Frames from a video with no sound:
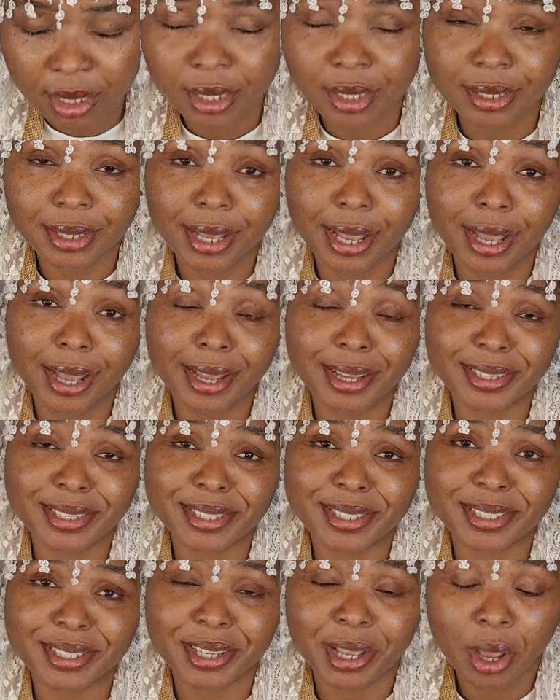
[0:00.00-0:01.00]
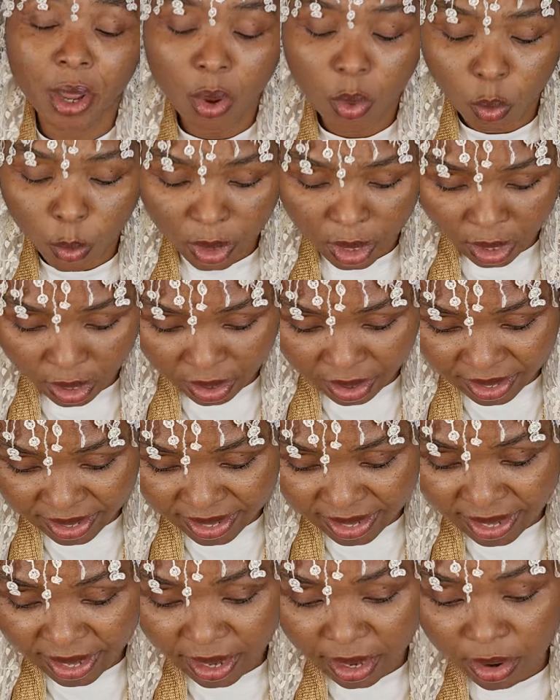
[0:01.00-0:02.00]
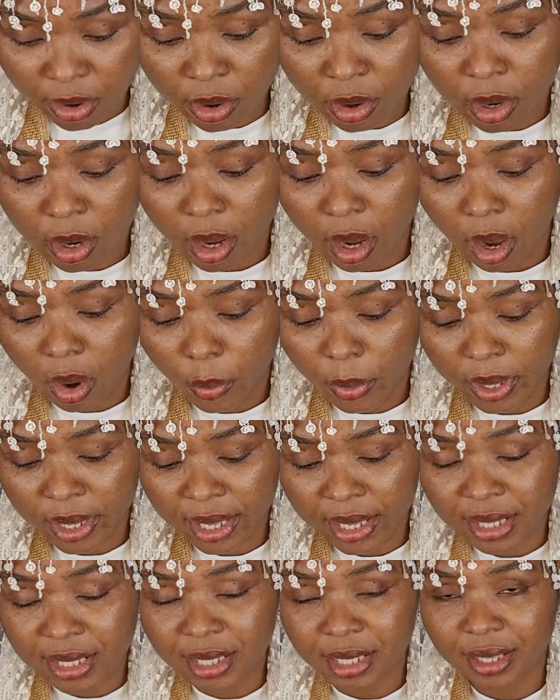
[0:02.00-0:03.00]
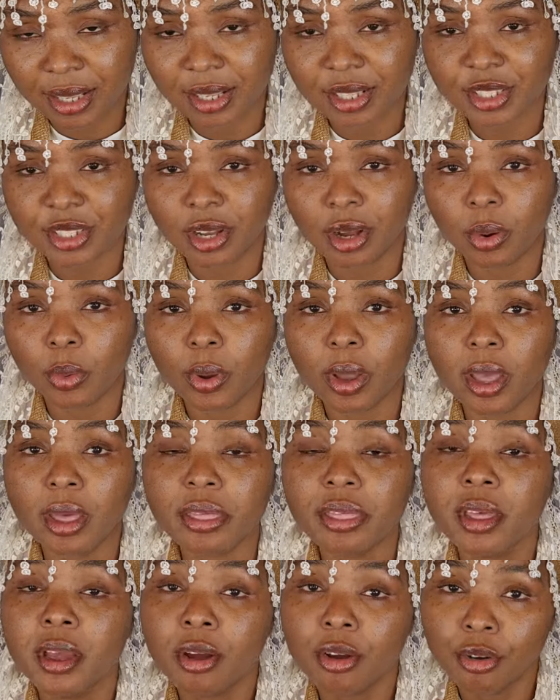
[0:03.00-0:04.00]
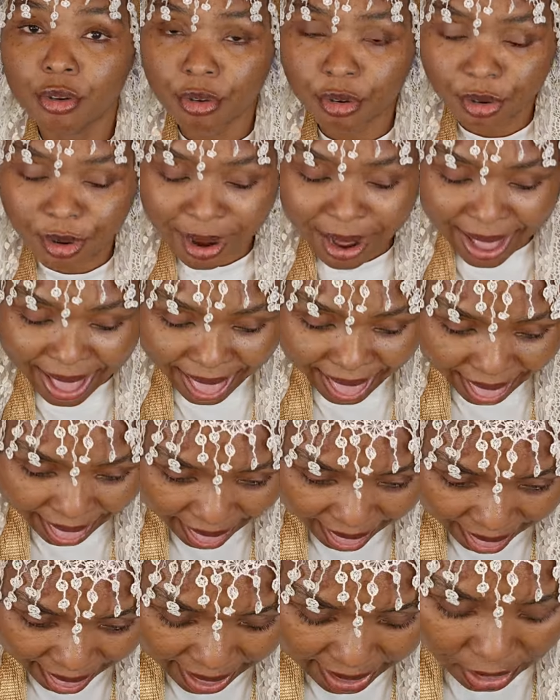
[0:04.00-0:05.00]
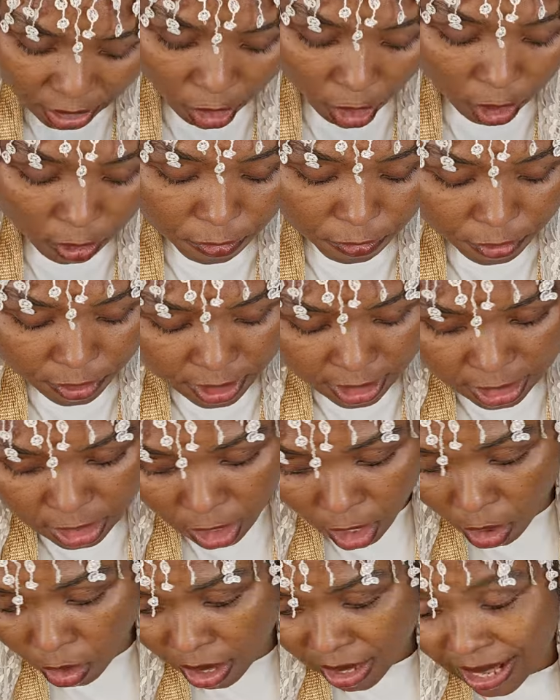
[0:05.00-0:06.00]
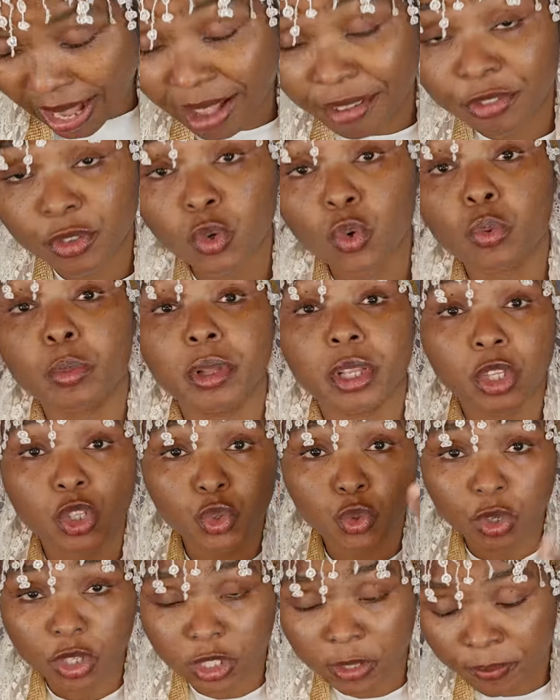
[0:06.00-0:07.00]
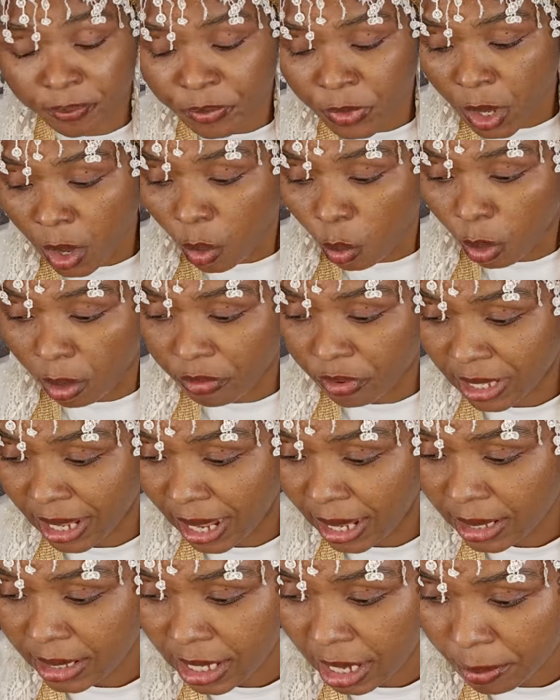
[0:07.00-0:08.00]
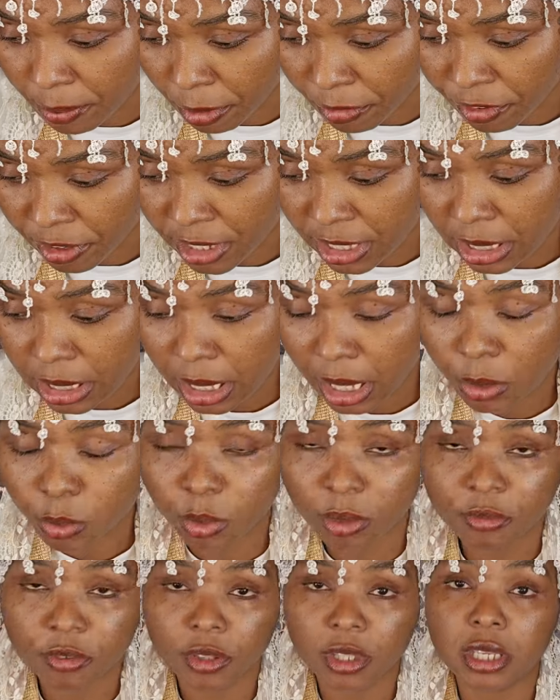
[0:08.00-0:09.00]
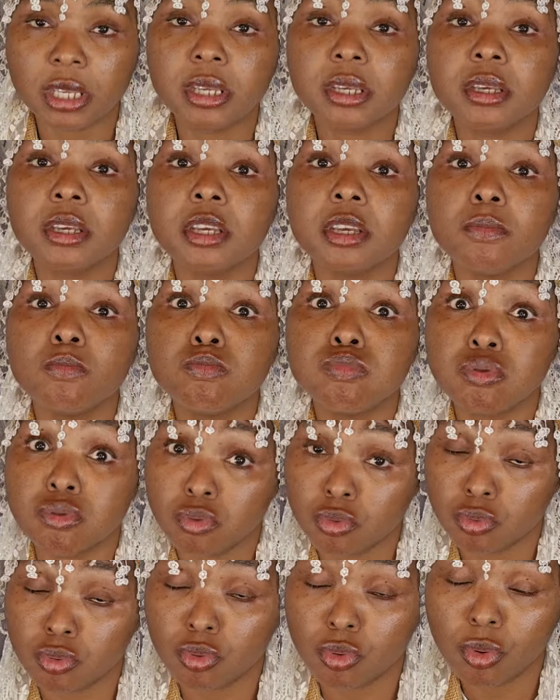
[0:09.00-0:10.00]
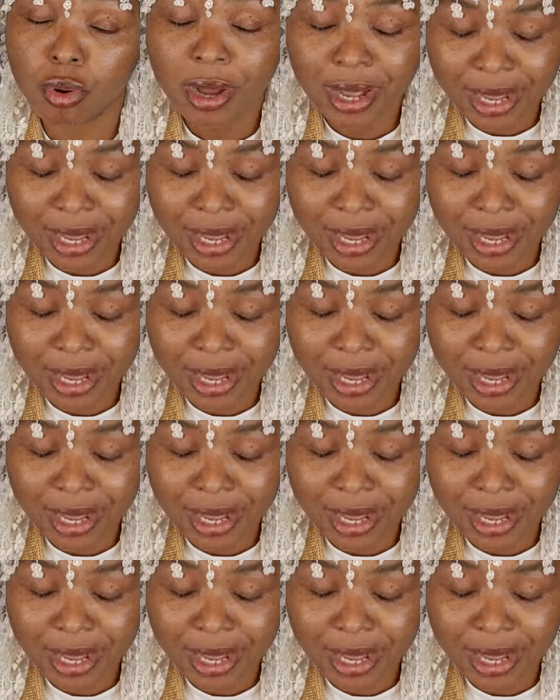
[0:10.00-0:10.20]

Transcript: Yes, we are near and we can sing a song with confidence. All right, I have two ministries, one for the end time prophetic and one for the Hebrew